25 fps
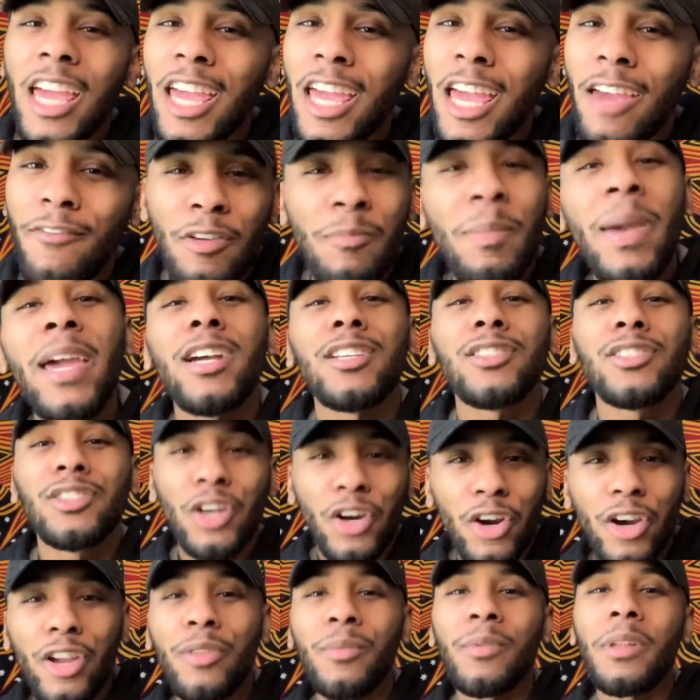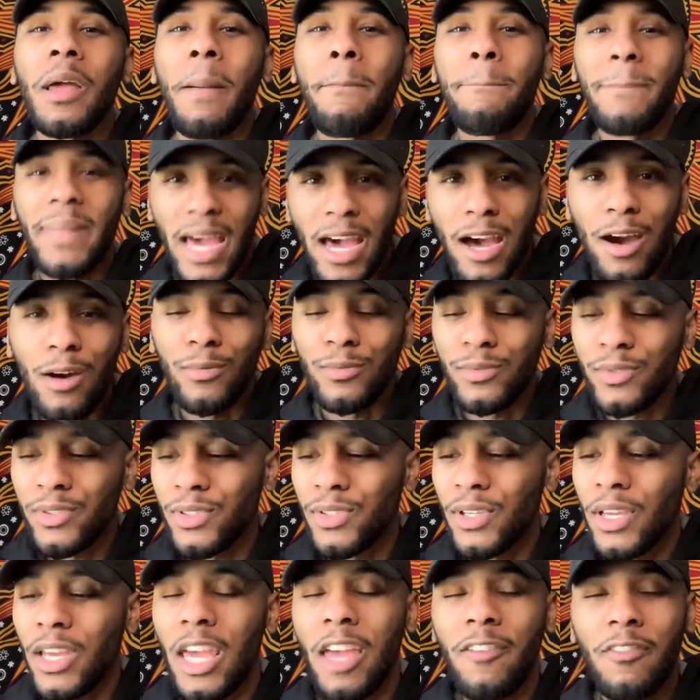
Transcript: If you make a certain amount,